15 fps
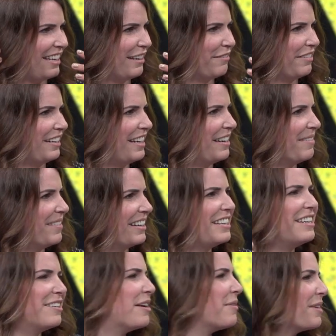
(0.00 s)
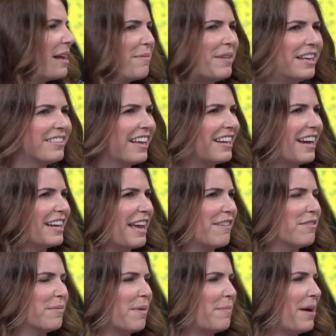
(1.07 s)
given uh, him, a, you know what I mean? Like yeah. I
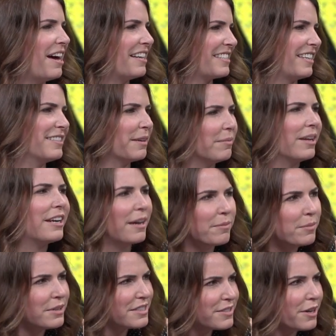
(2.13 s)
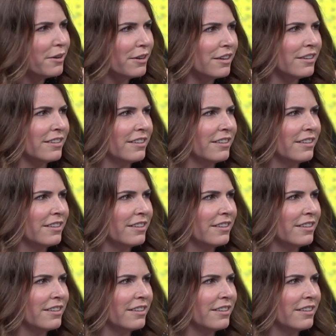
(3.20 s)
gave him a pass because I'm like, I'm with Saul.